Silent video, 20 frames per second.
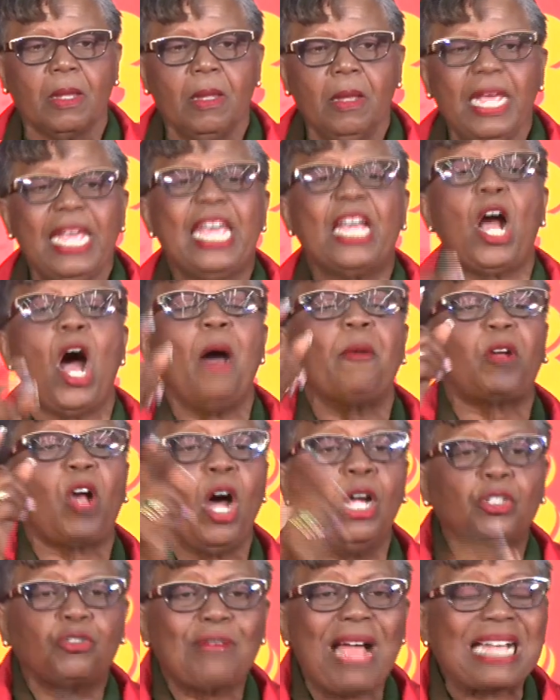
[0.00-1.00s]
He got
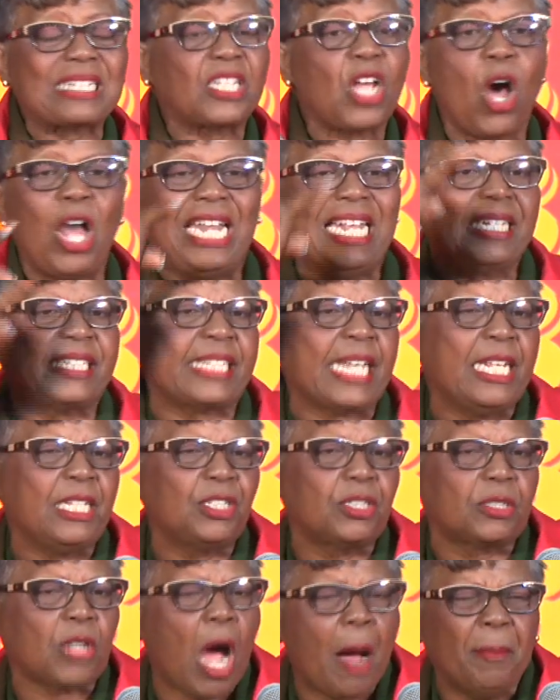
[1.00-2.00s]
contracts all in
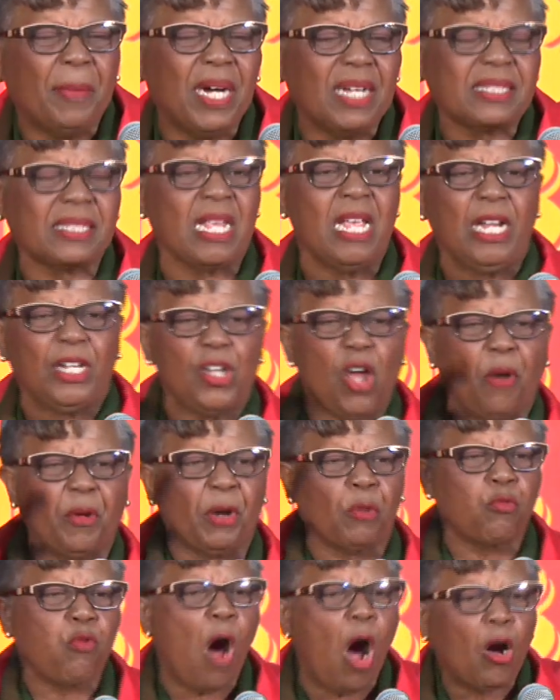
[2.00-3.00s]
St. Thomas, down
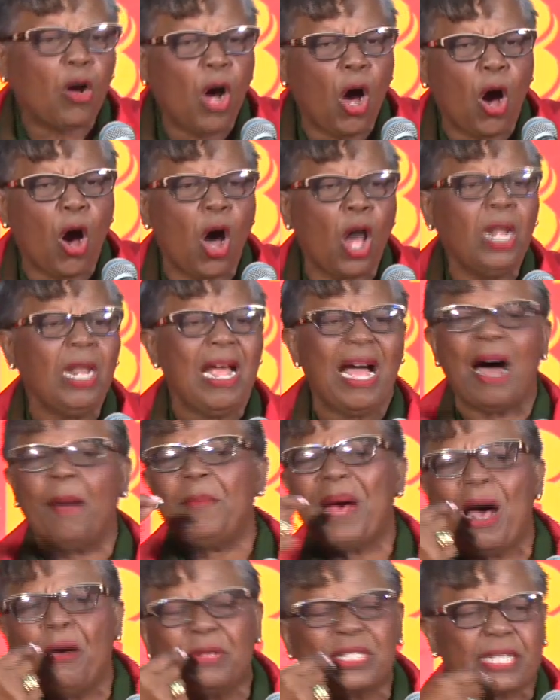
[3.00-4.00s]
in Rock Hall, a
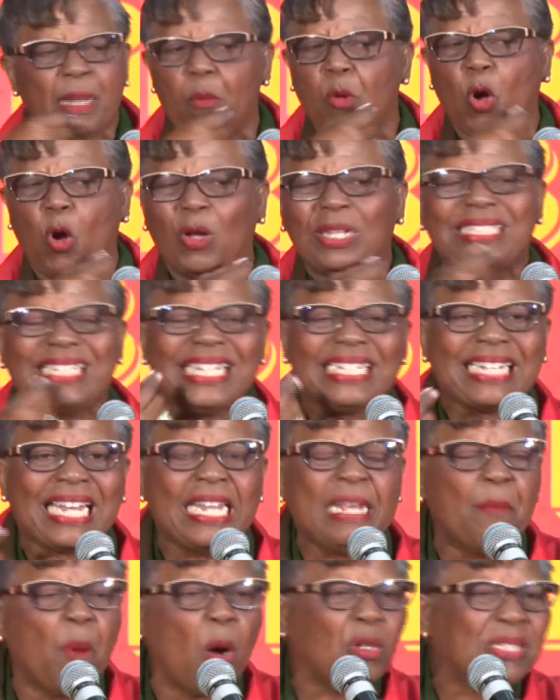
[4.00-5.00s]
man with some gold teeth
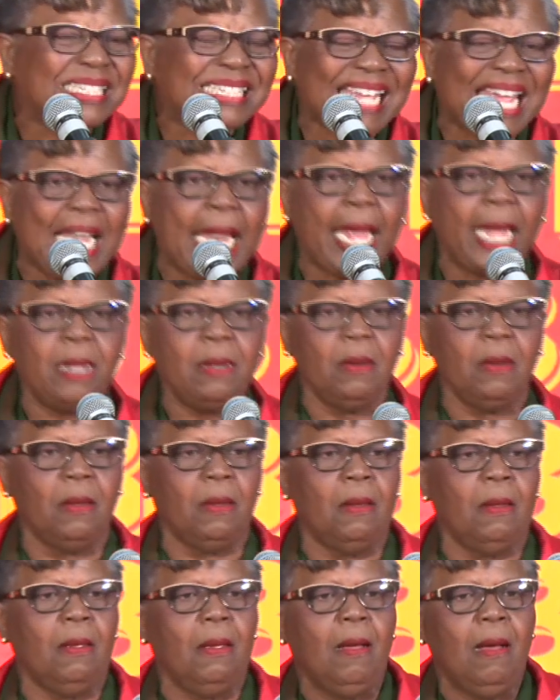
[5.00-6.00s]
and he out skinning.
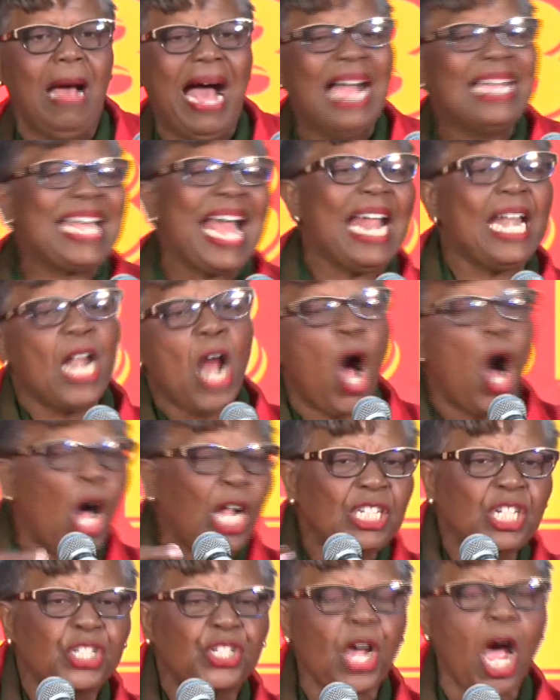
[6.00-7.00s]
And getting
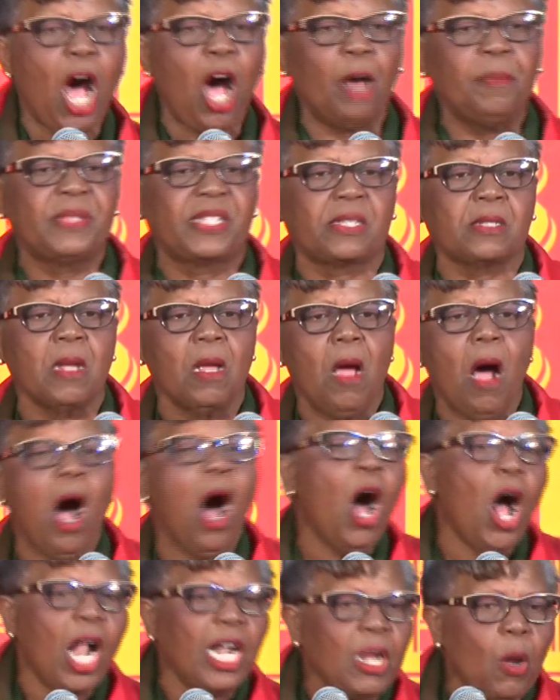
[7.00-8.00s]
all the jobs,
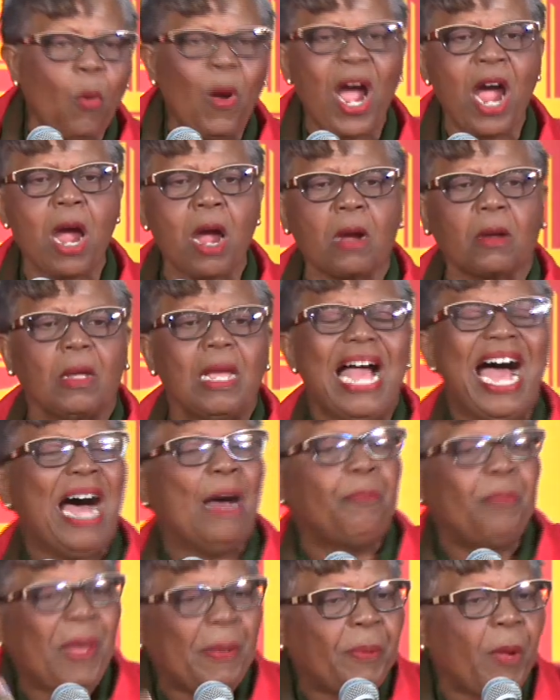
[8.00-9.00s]
all the work,
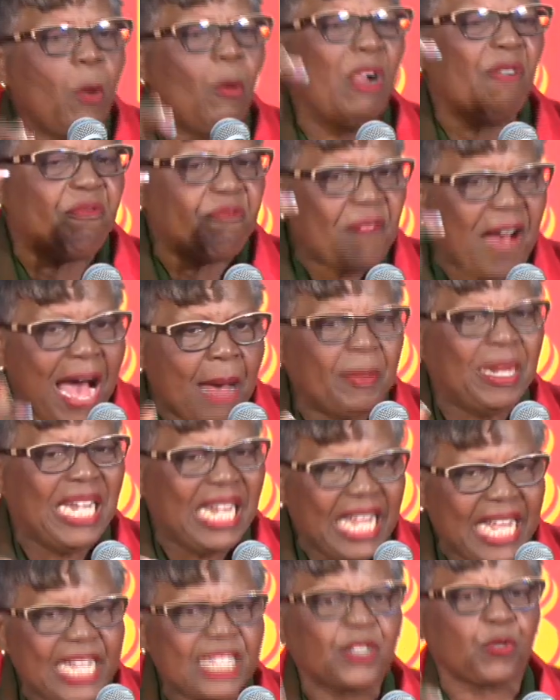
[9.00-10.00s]
and people with
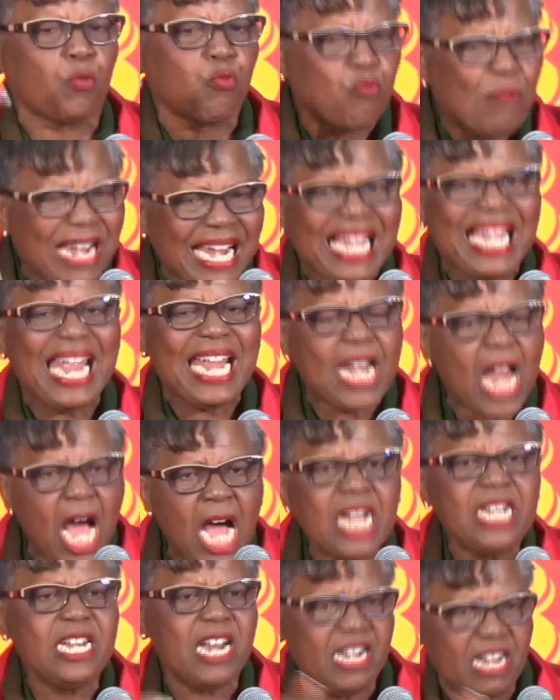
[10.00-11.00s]
families reeling
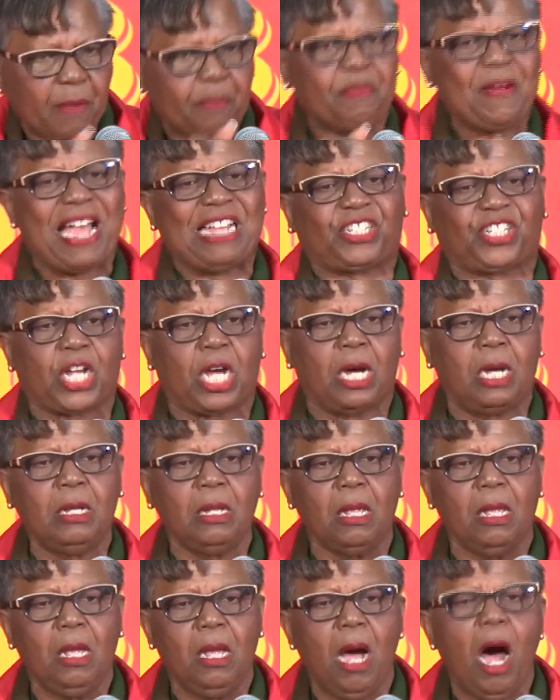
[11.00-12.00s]
under the pressure
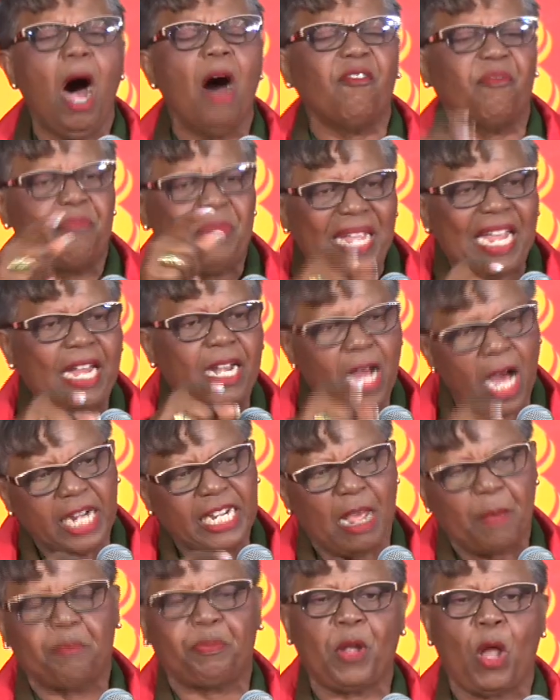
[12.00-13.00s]
of being
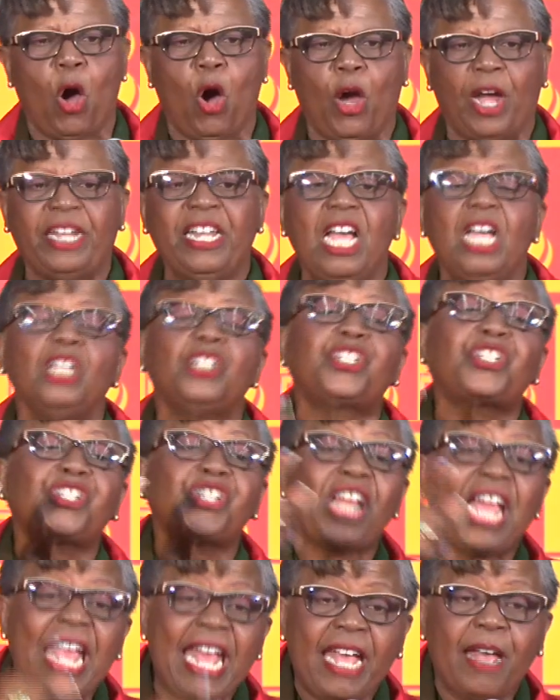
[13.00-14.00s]
unemployed.
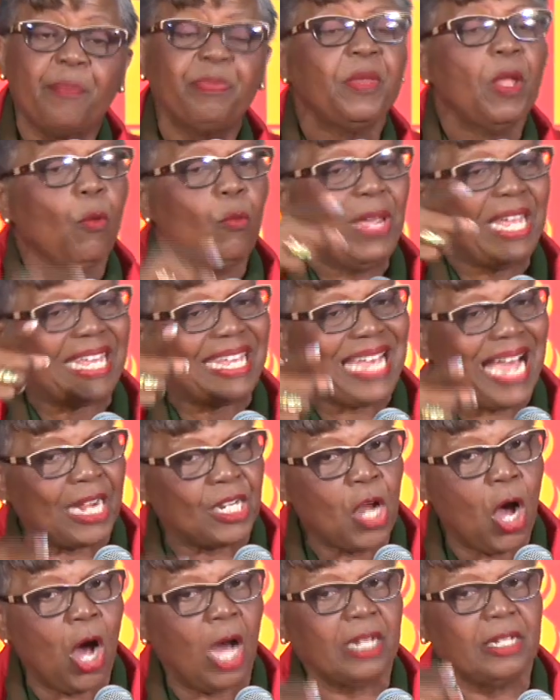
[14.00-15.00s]
Shame we
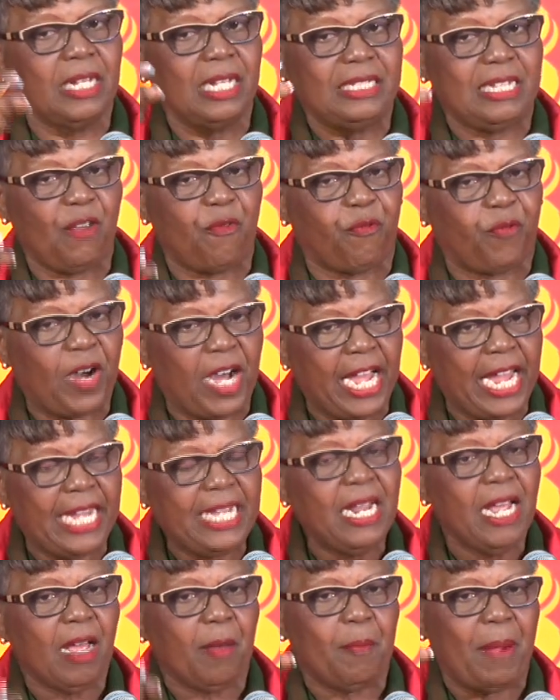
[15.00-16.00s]
cannot divide
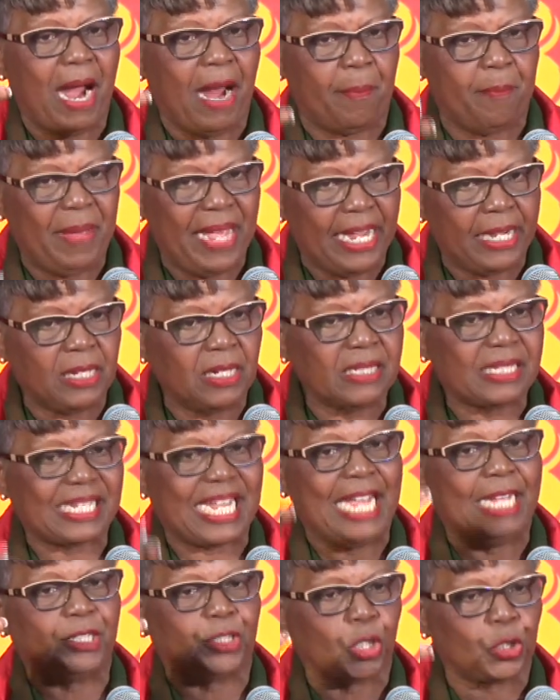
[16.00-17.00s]
Barbados
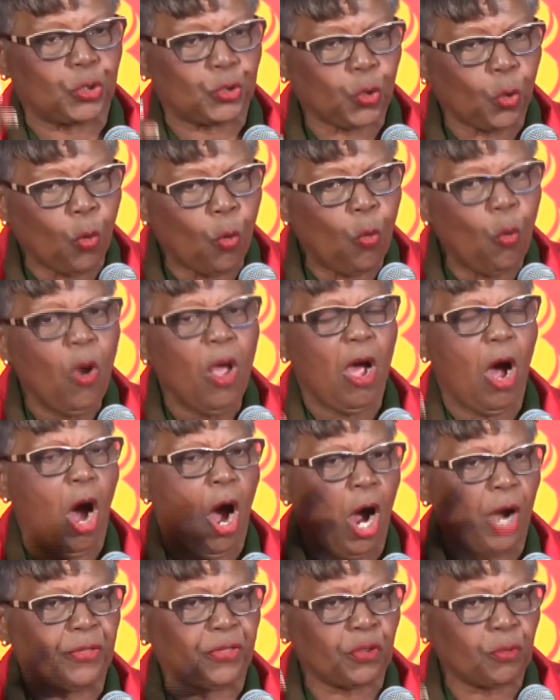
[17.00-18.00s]
into 2
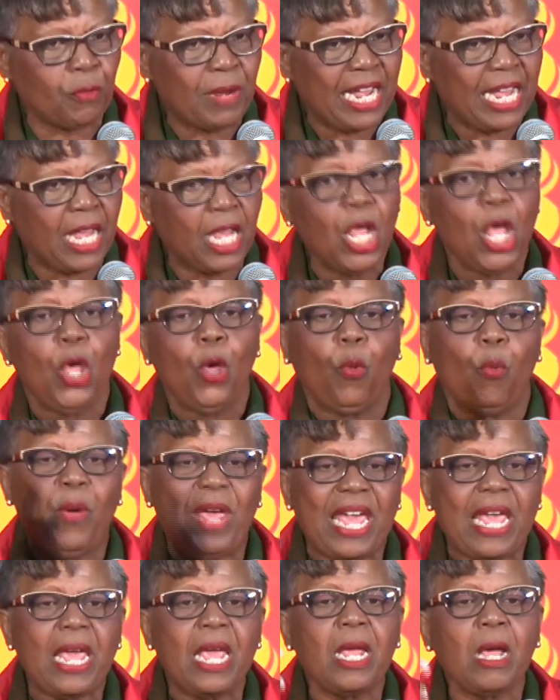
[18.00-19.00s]
or 3.
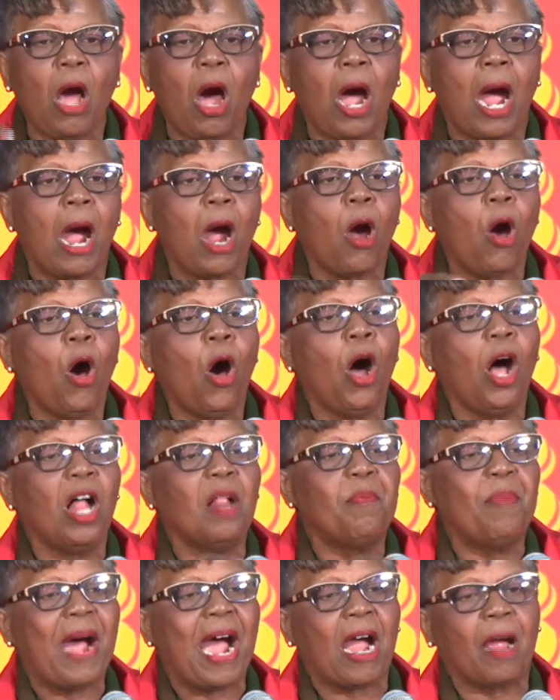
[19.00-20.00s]
We are
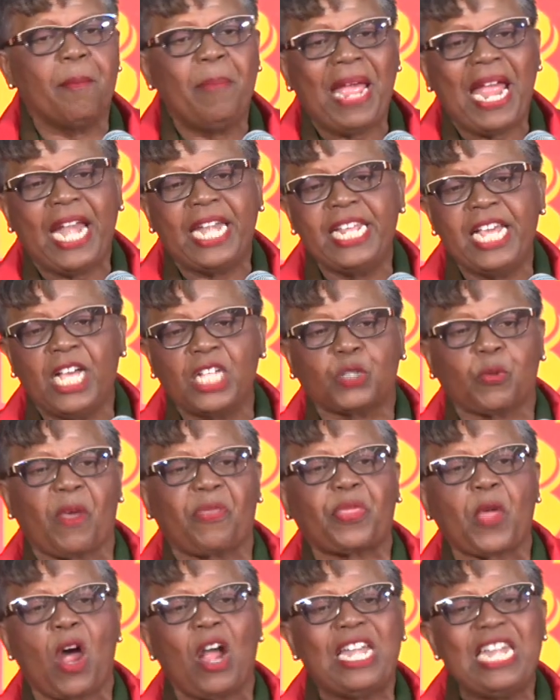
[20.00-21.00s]
all Barbadians
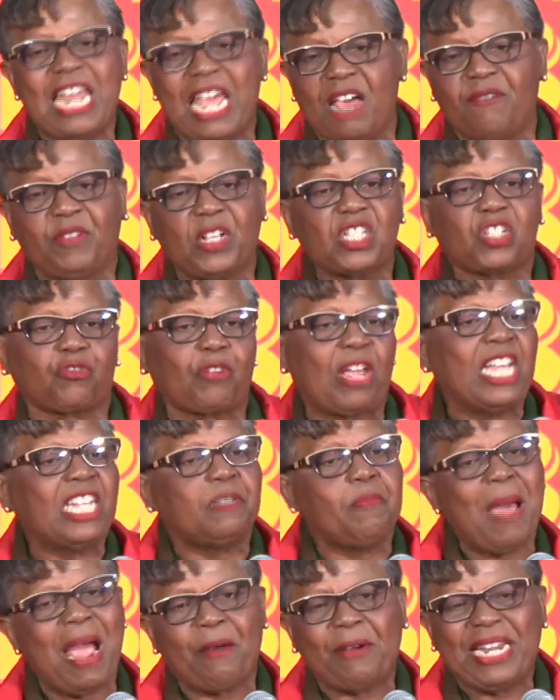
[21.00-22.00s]
with our navel strings
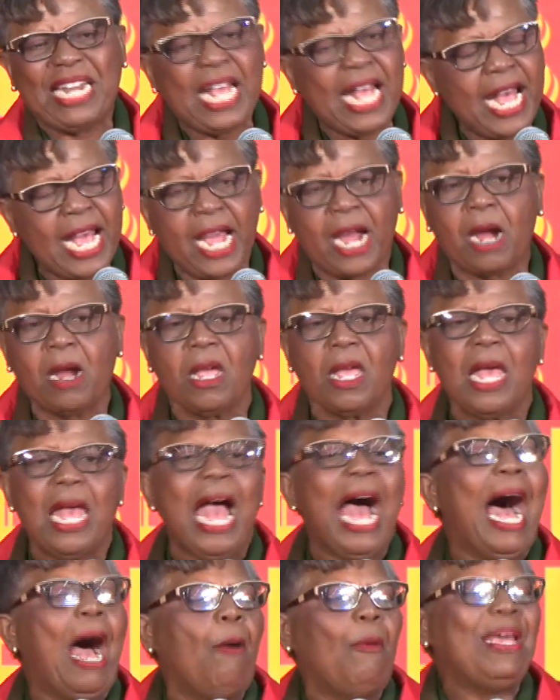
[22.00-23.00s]
buried here,
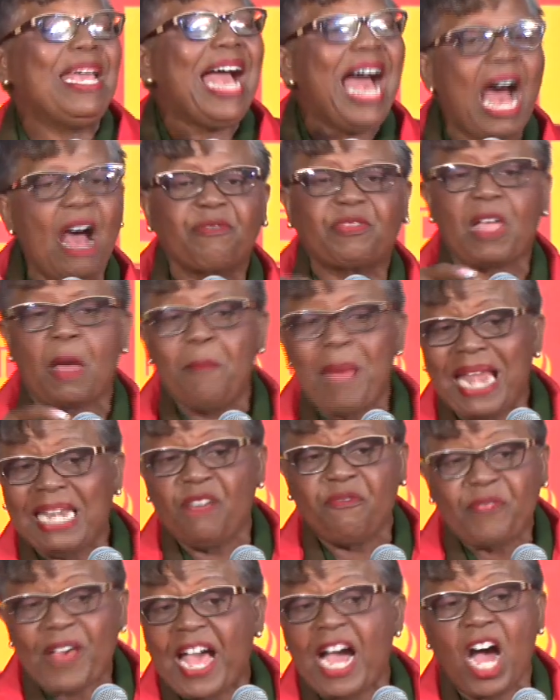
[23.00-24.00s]
and we have to
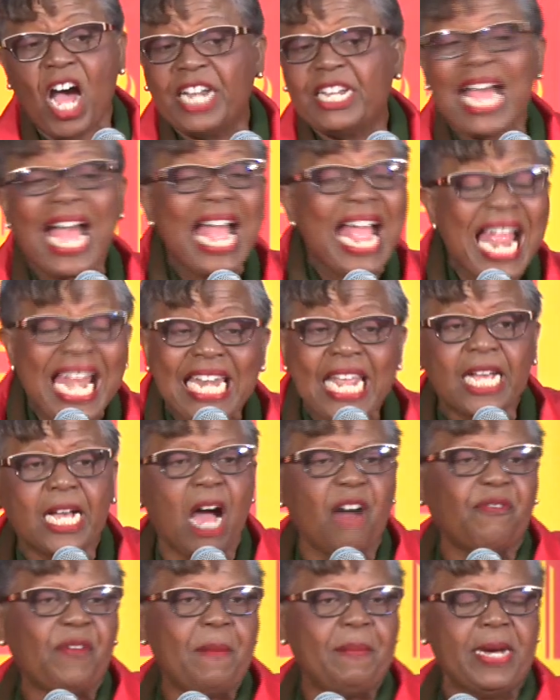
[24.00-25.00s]
benefit under any
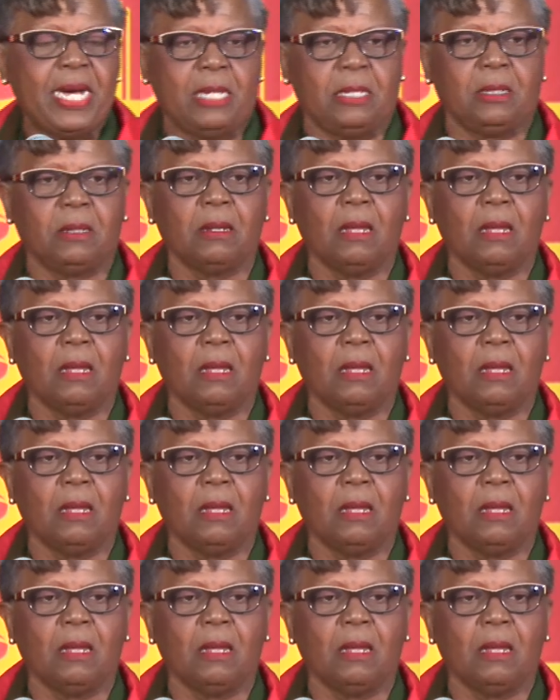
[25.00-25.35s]
government,